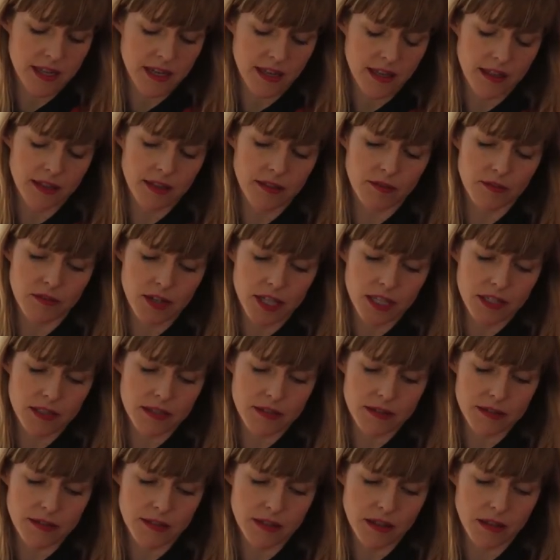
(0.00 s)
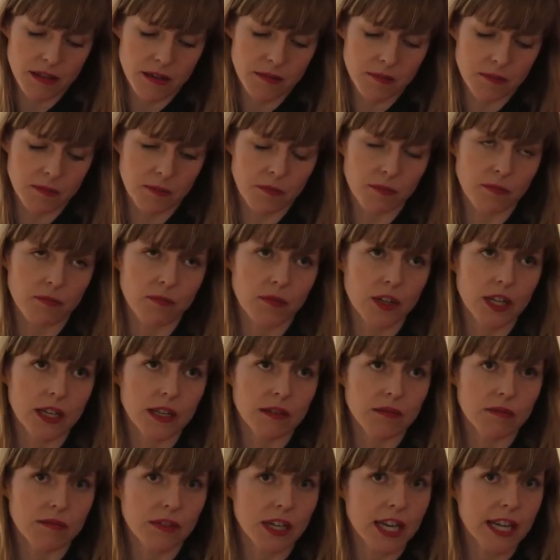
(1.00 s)
and I think readers
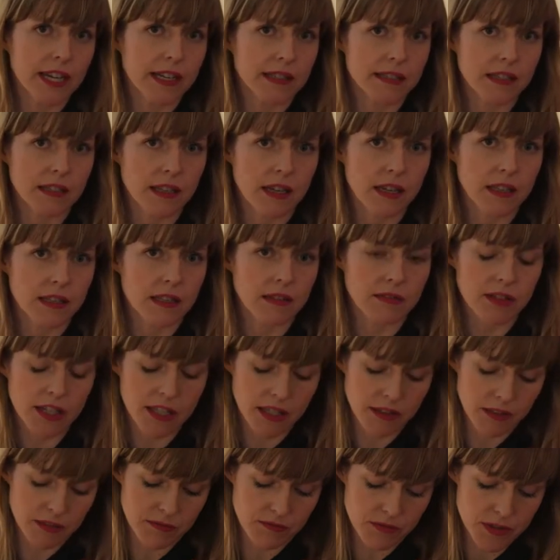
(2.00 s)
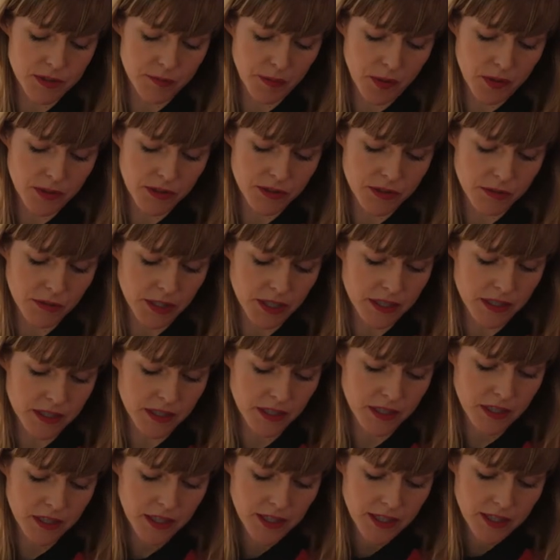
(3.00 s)
really relate to that and they really respond to
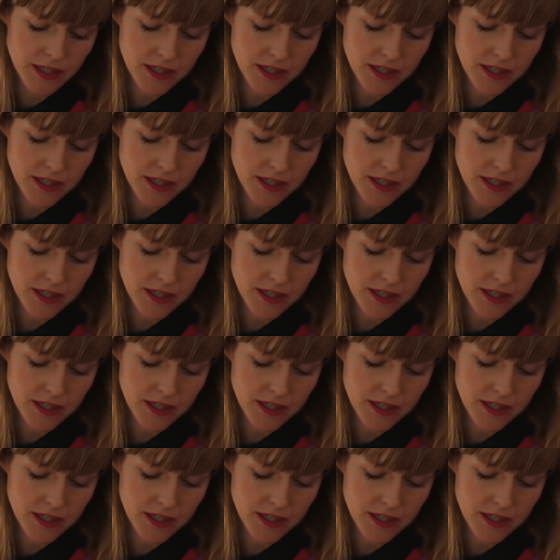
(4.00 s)
it.